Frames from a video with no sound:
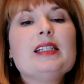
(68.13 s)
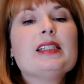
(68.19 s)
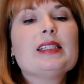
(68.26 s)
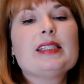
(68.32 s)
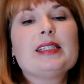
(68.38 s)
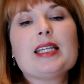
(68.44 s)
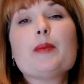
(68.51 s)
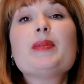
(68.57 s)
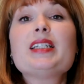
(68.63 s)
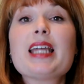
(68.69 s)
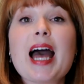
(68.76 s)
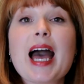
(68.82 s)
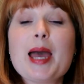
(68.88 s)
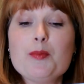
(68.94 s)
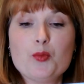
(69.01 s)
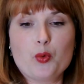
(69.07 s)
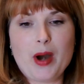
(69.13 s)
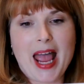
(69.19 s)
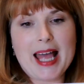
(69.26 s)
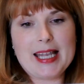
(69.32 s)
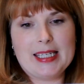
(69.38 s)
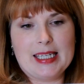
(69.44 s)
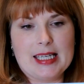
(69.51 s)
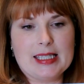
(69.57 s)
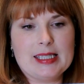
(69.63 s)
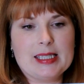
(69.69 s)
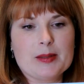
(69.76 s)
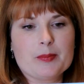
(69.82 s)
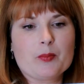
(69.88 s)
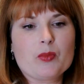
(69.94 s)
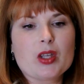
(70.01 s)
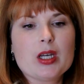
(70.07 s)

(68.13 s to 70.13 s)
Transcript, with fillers: Summertime Radness.